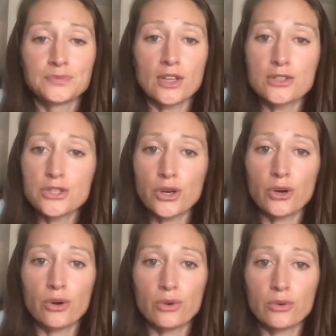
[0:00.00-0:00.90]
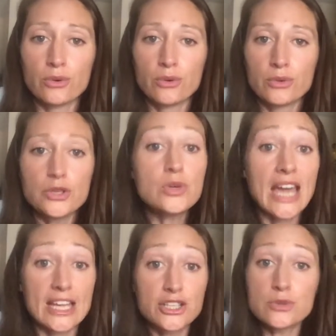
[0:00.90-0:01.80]
So you
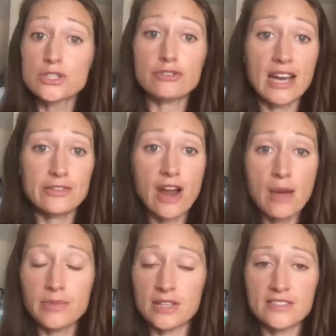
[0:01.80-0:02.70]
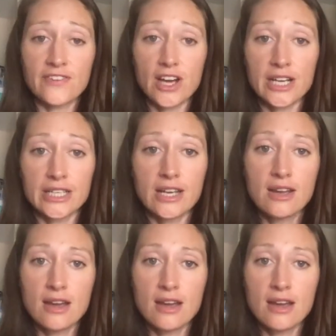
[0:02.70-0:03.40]
can use saran wrap, that's fine.